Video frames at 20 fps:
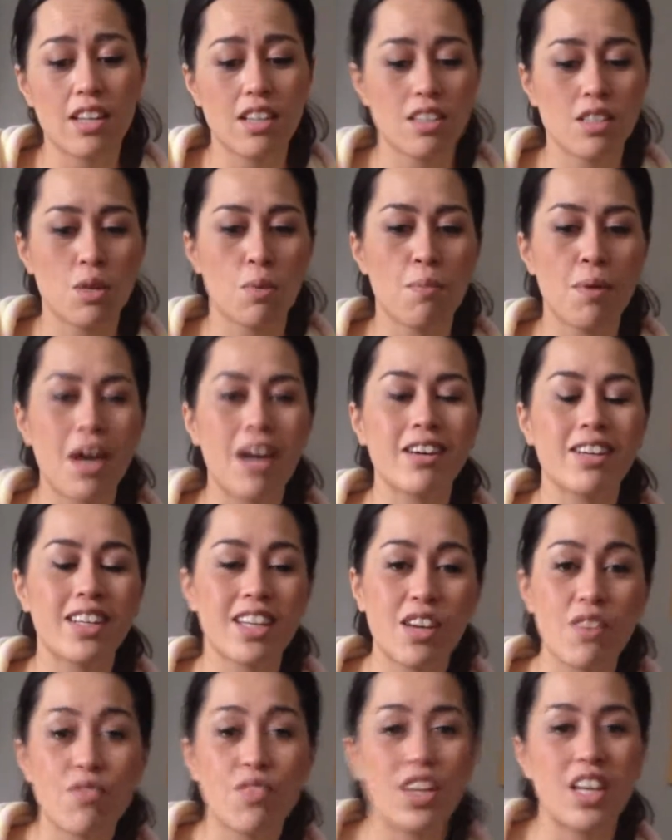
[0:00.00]
It is about
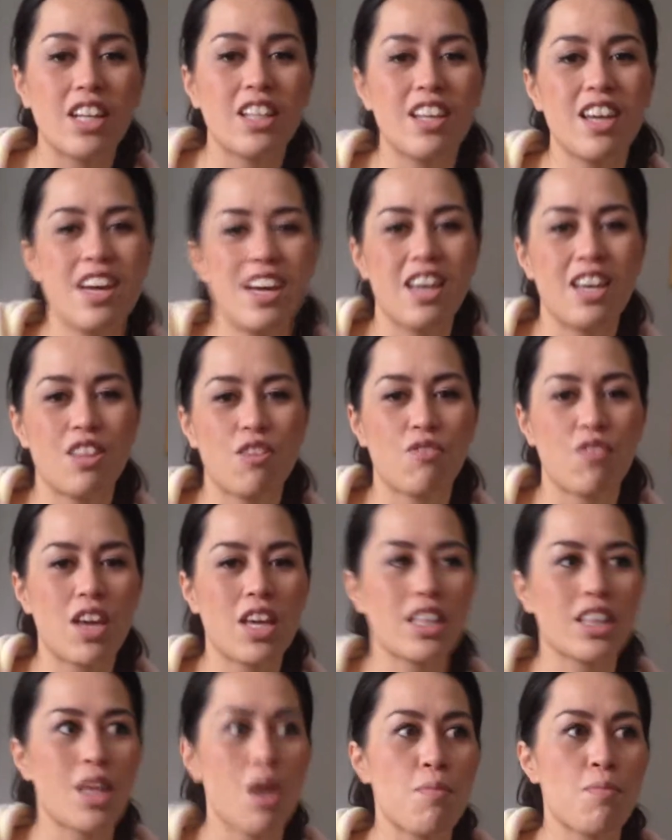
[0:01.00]
giving, and the
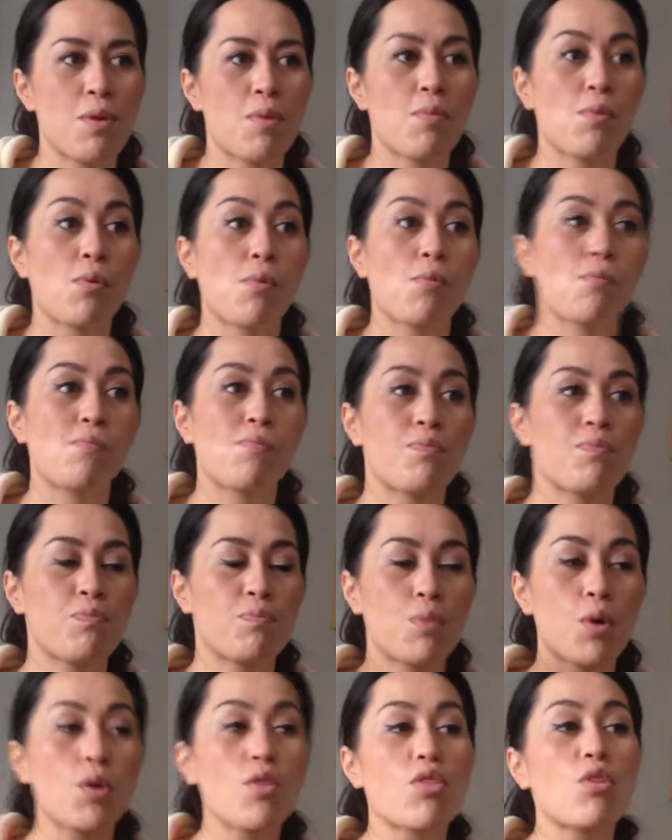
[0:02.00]
fact that people
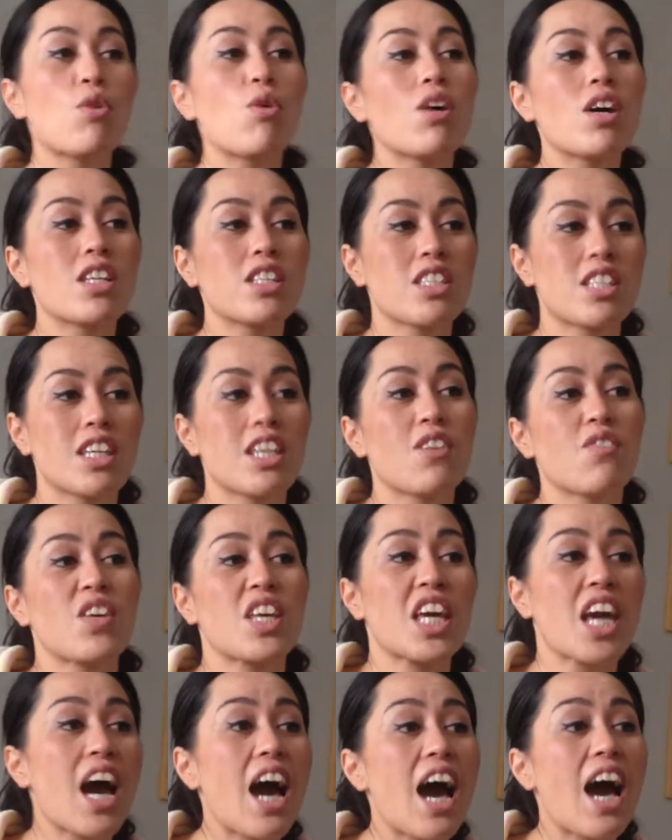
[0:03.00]
put thought into
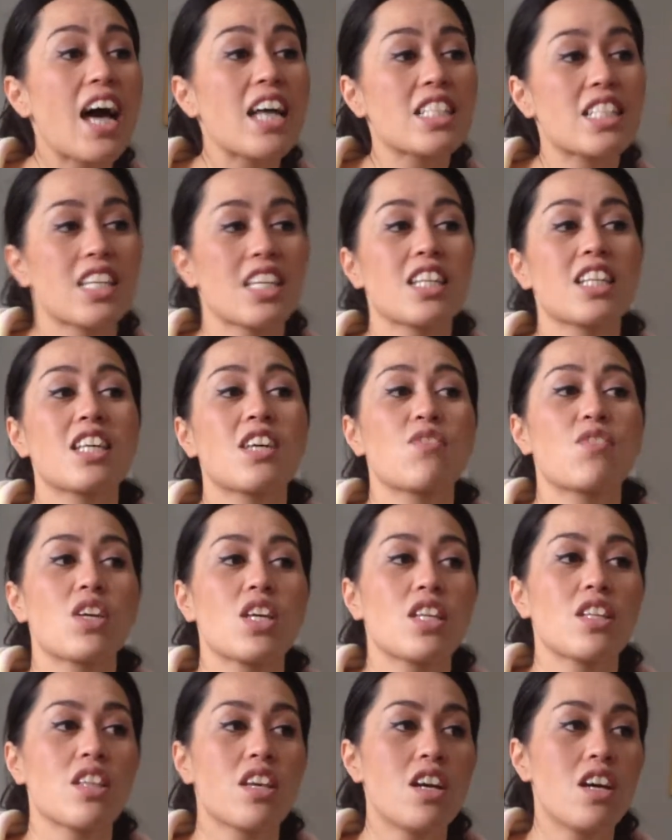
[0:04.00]
giving cards and
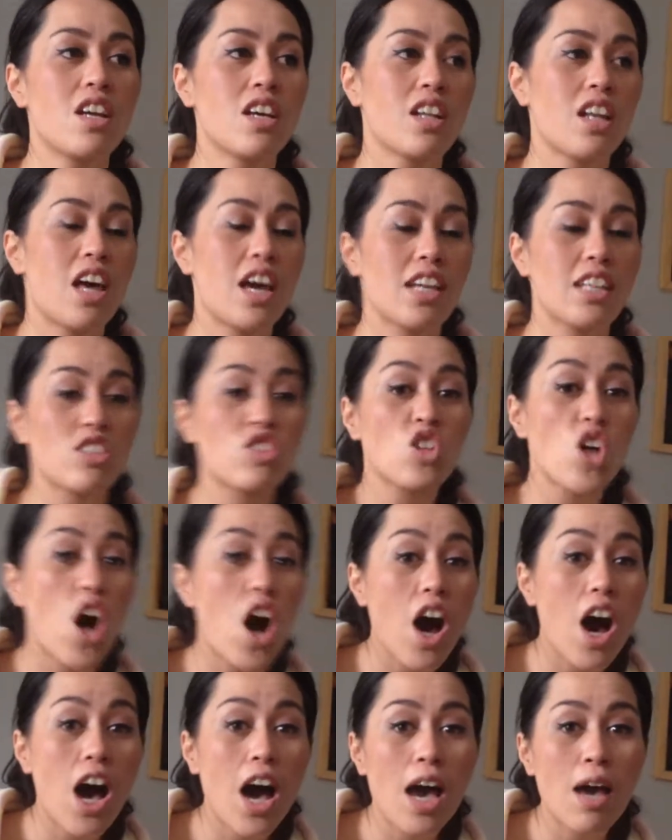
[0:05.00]
giving like
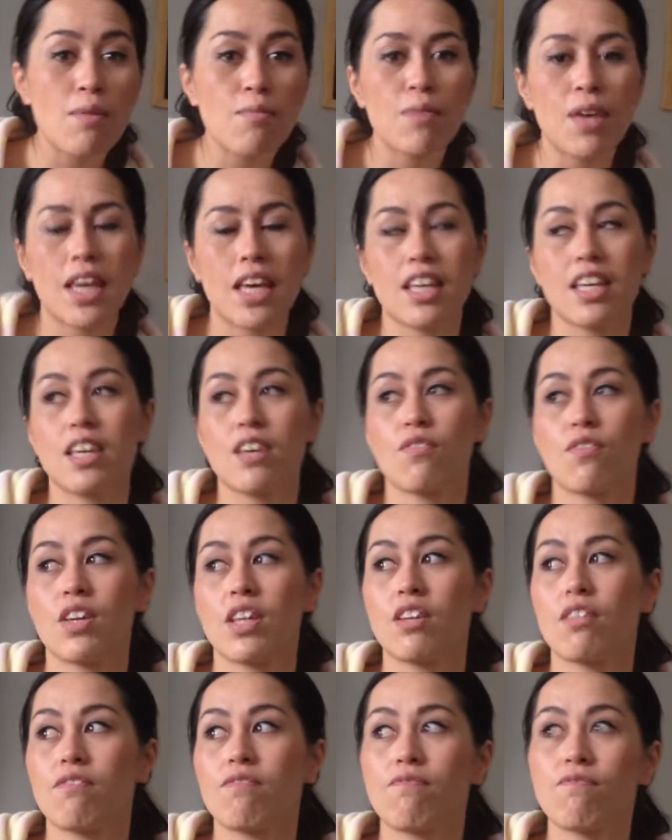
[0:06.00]
time and
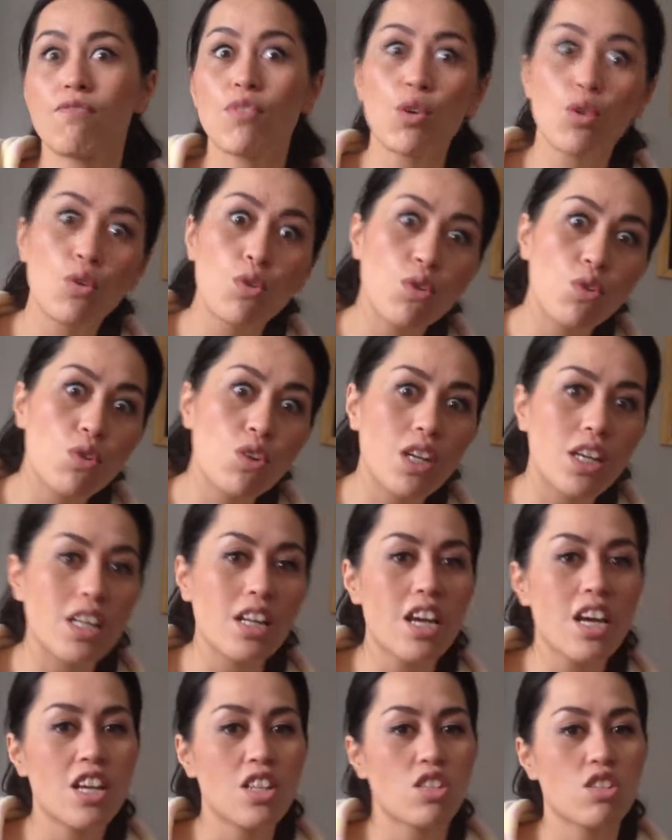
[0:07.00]
giving food and
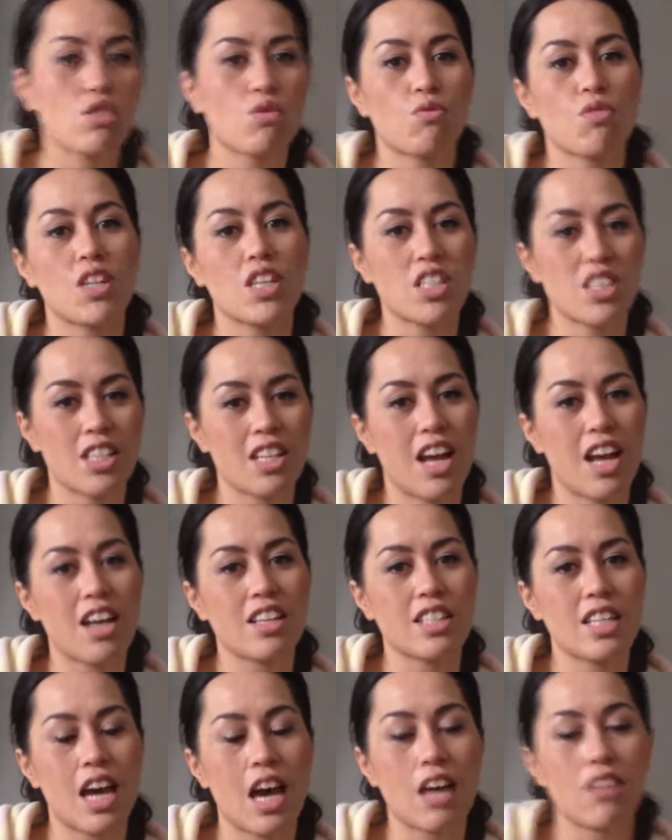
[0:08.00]
just reaching out
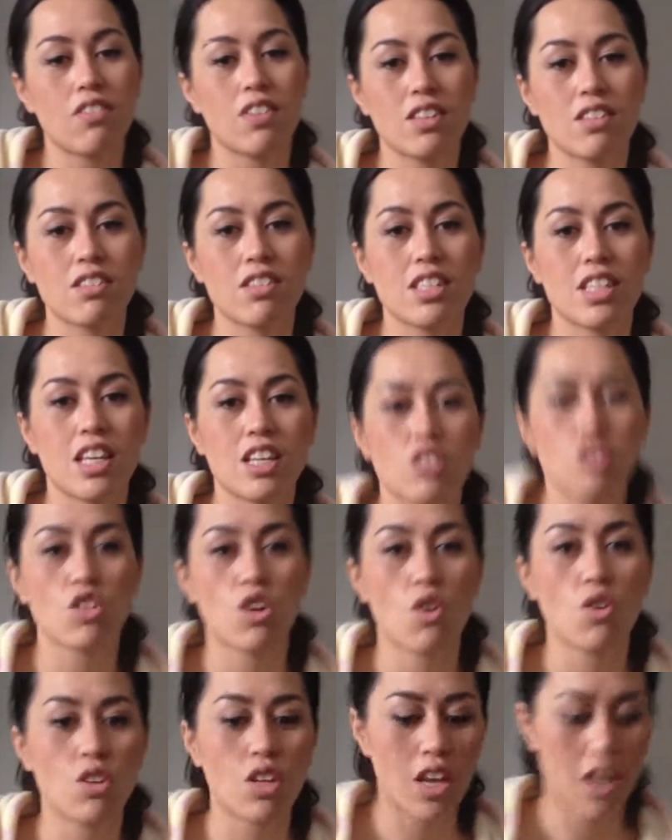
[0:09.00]
to others that
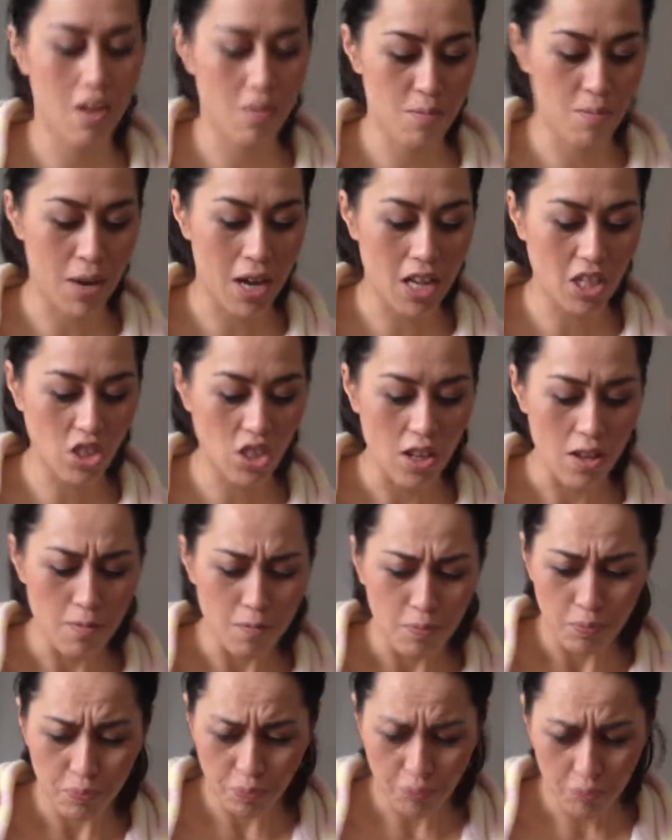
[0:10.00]
don't have
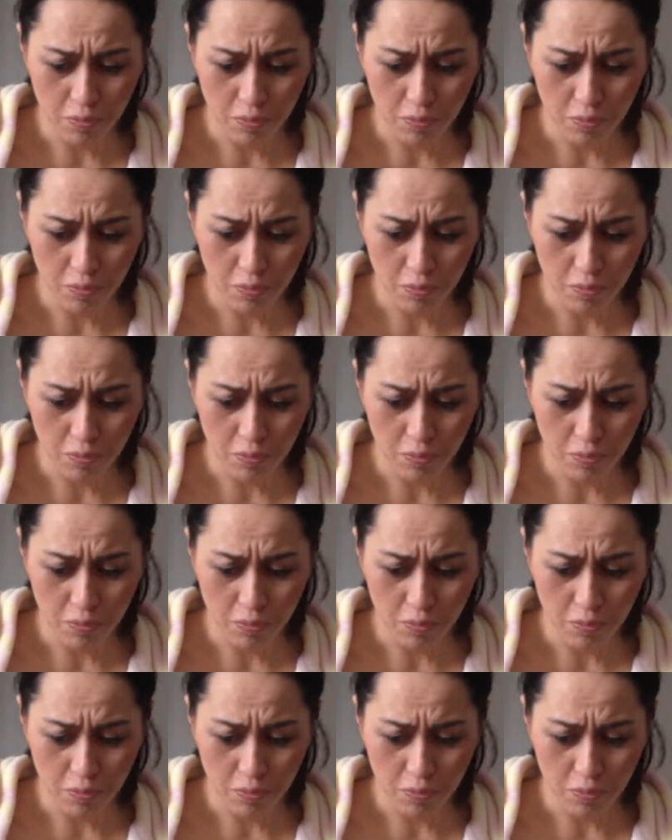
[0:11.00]
much.